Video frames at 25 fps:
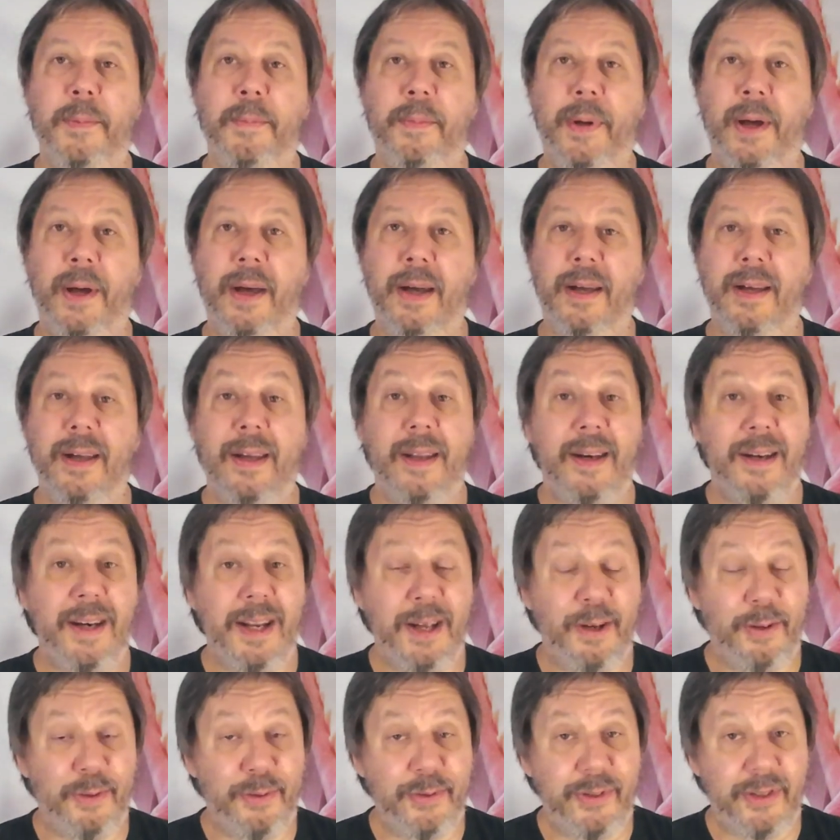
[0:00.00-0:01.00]
But
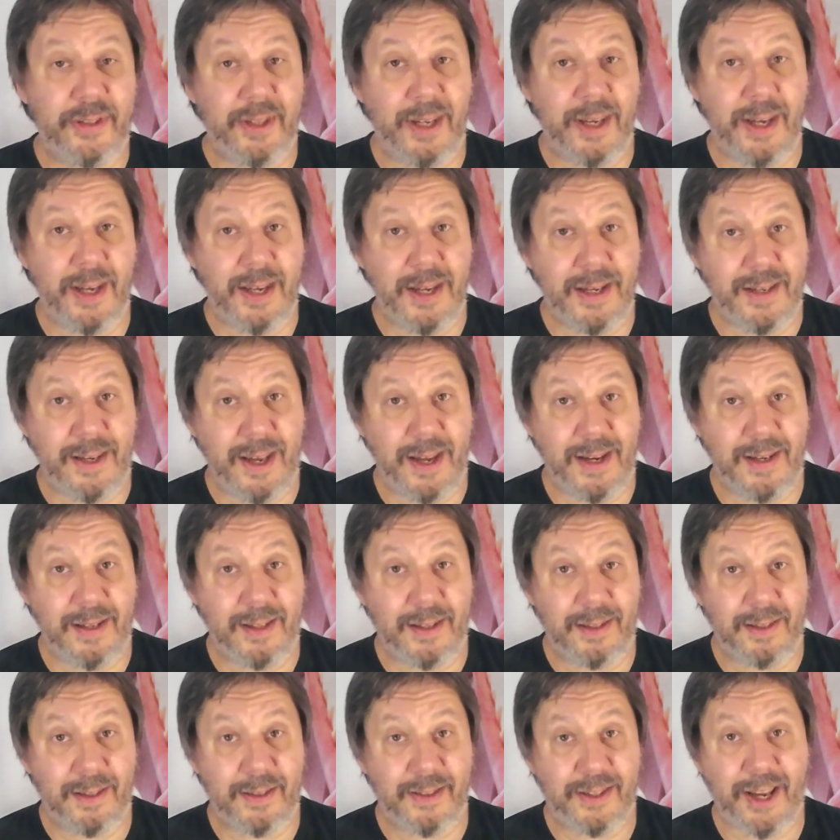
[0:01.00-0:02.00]
Niels is
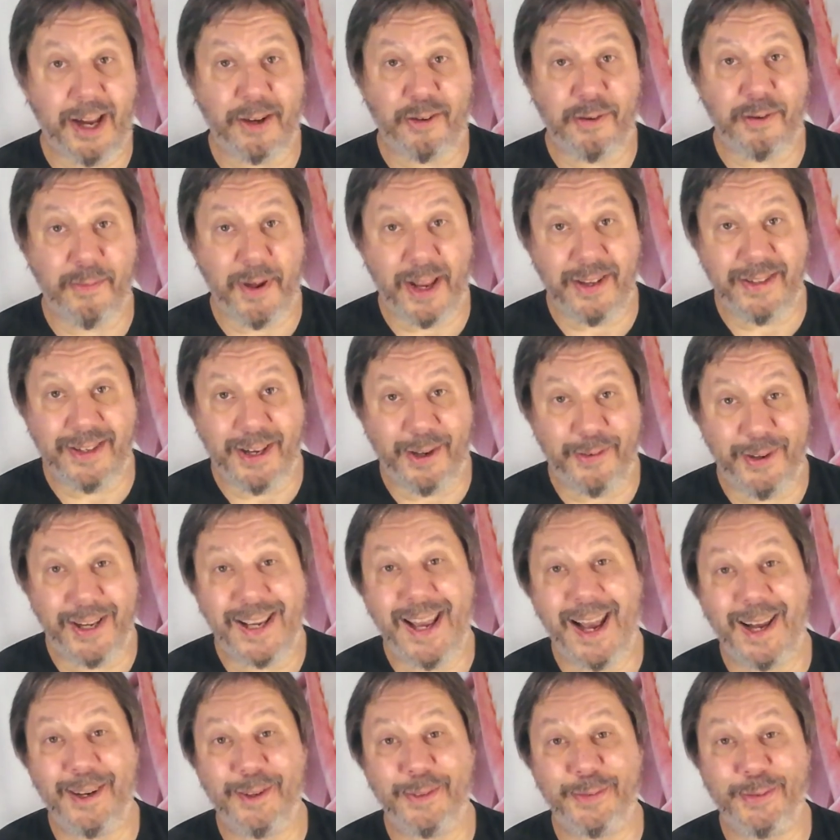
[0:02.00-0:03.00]
in Sacramento in
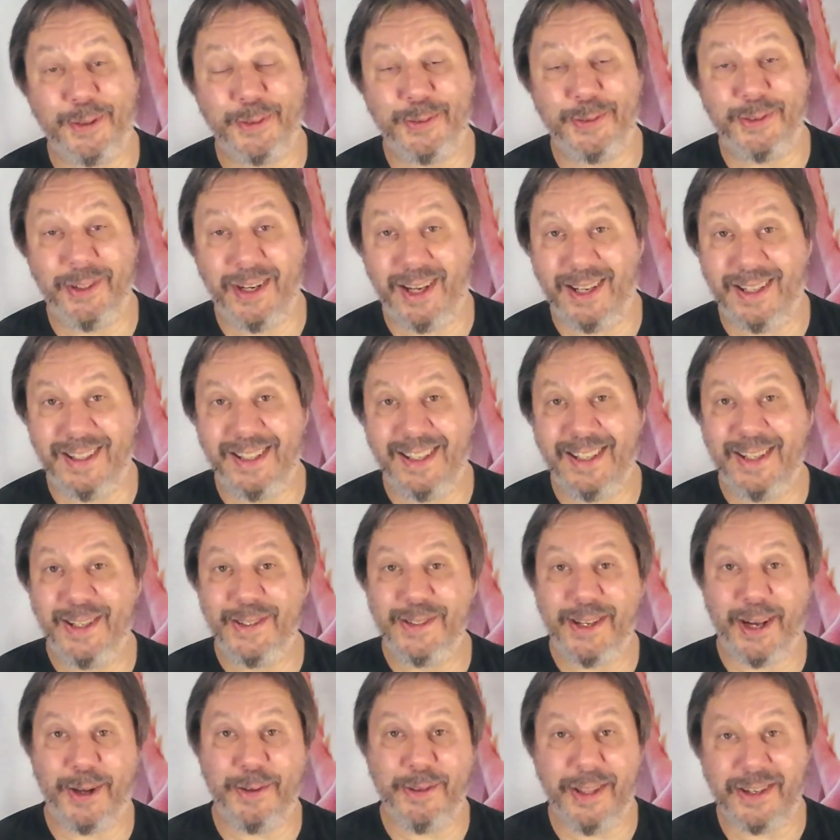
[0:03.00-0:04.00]
California,
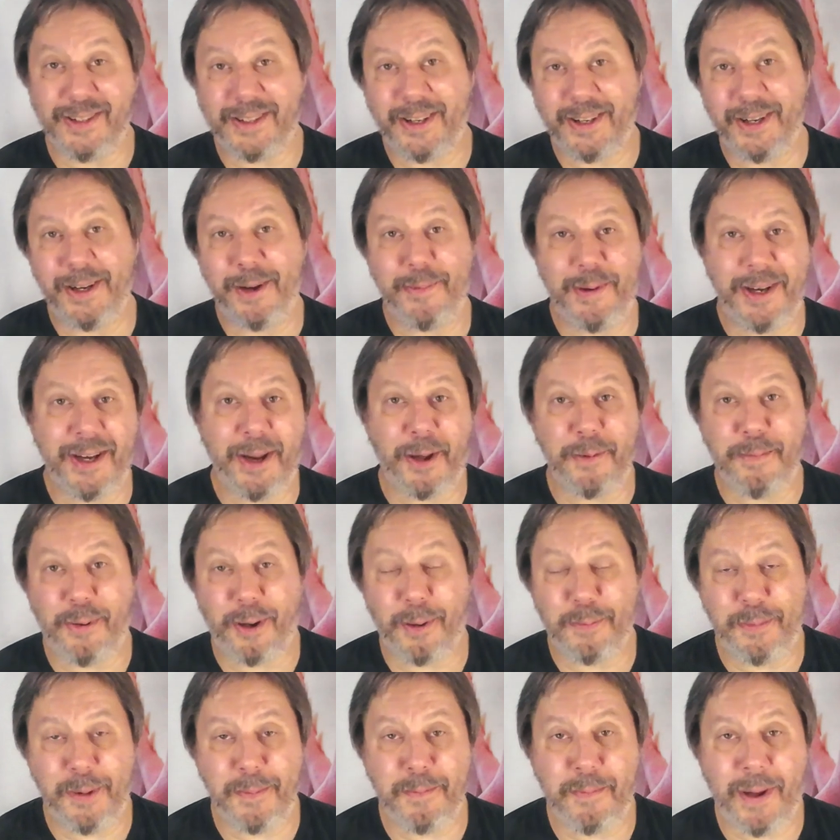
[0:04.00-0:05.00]
so there's going to be no
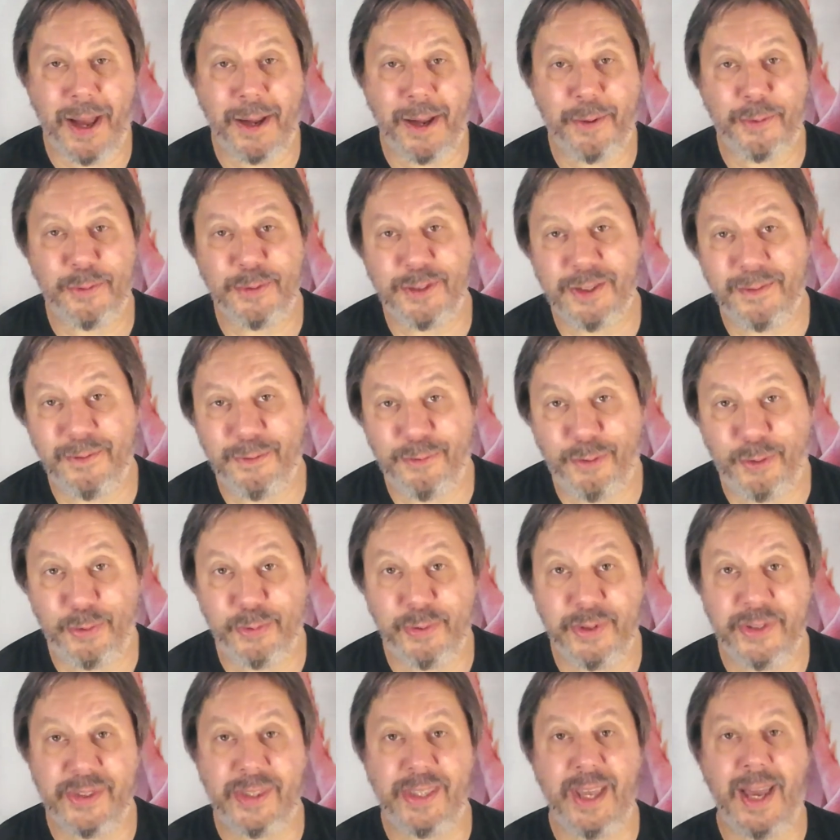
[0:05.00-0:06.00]
popping backwards and
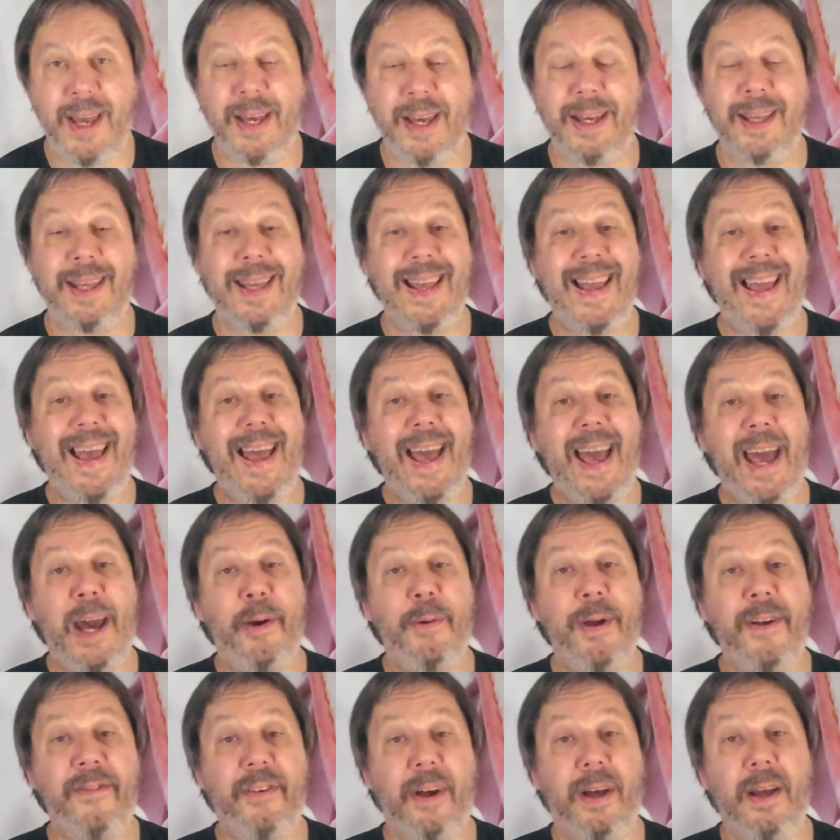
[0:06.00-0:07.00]
forwards there.
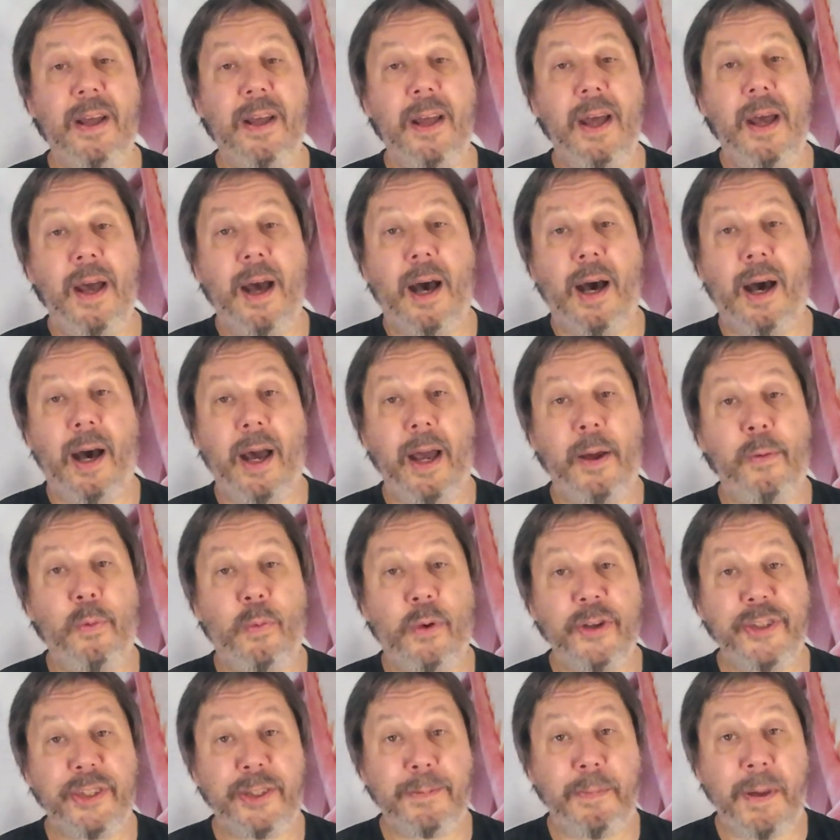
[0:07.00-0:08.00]
However, I
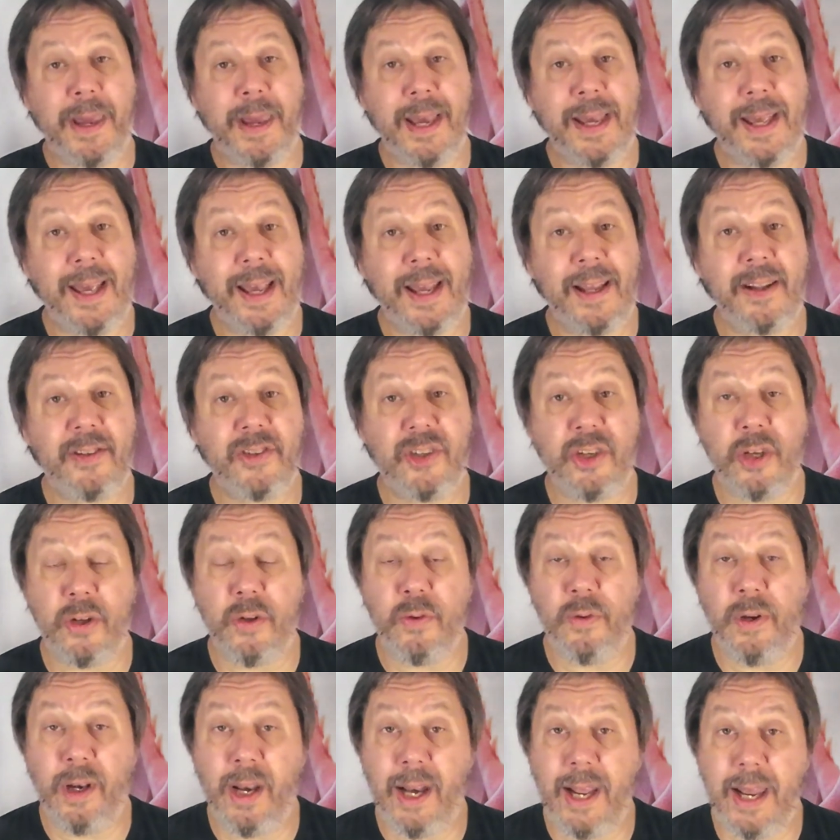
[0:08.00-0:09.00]
was speaking
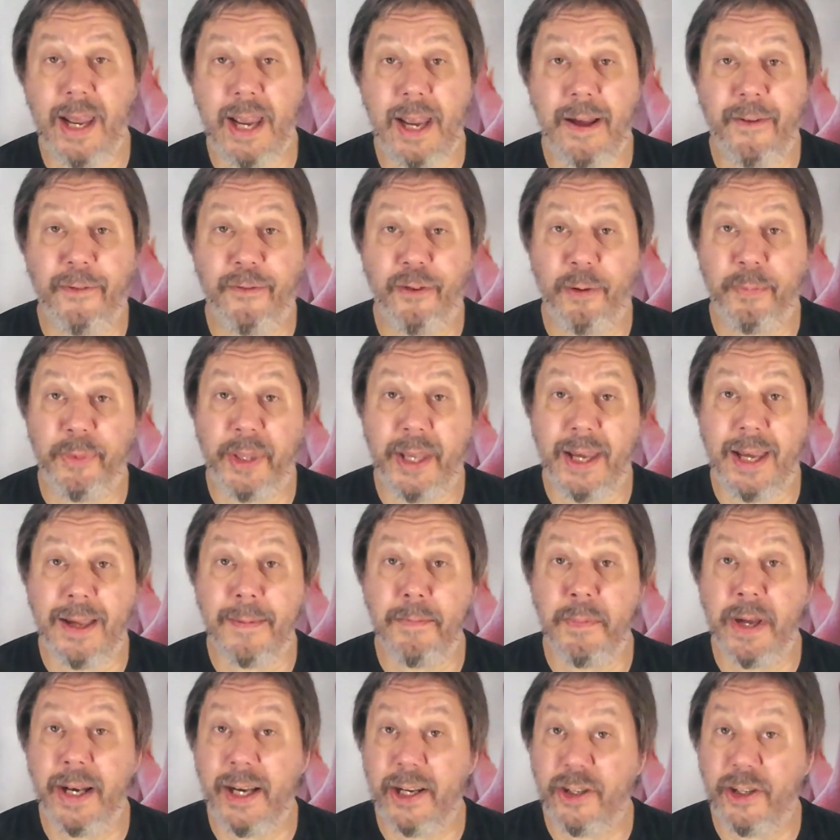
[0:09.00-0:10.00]
to Lee from
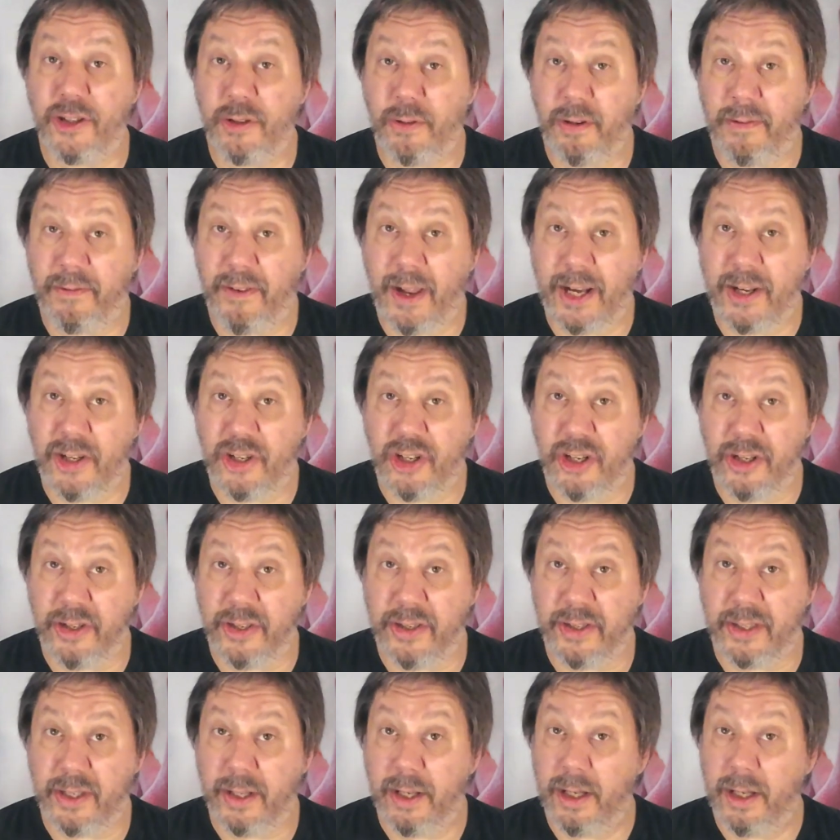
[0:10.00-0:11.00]
the Miniature
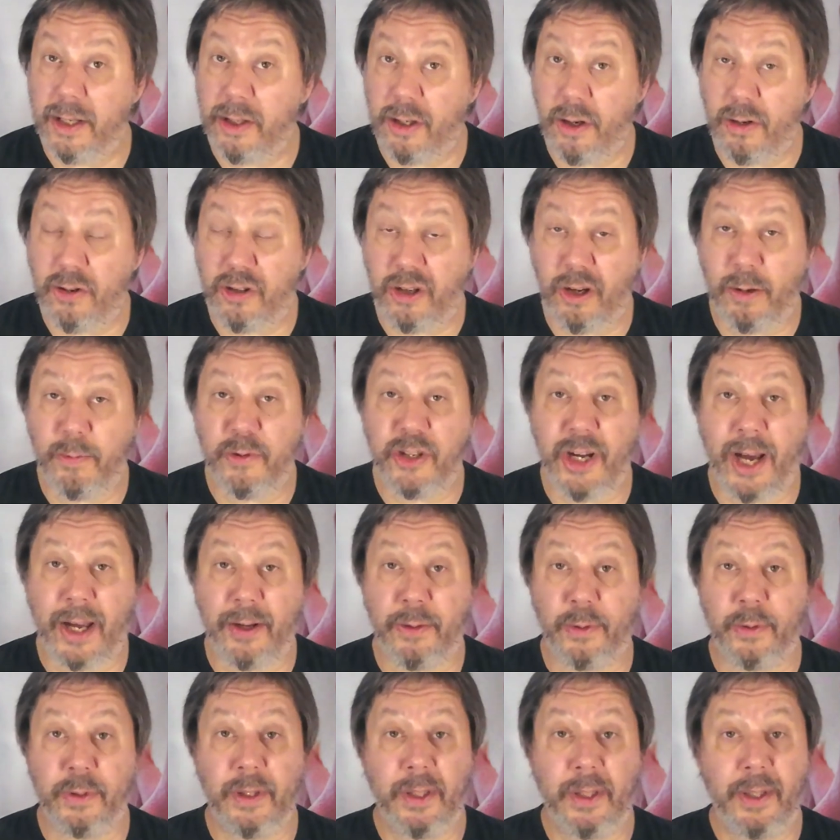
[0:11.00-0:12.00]
Adventures YouTube
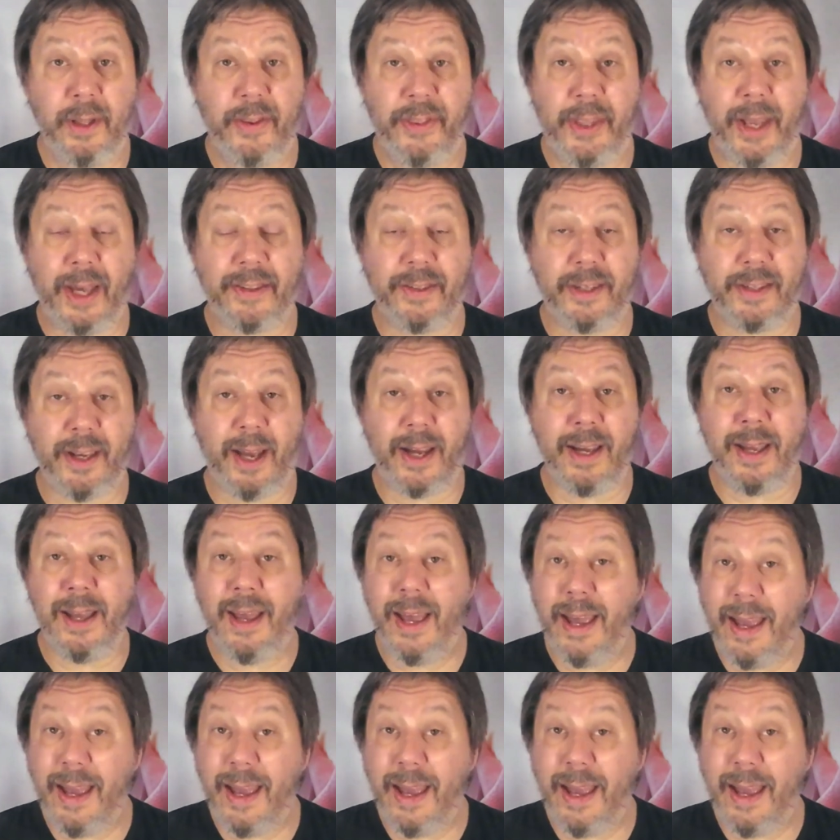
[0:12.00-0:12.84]
channel the other day.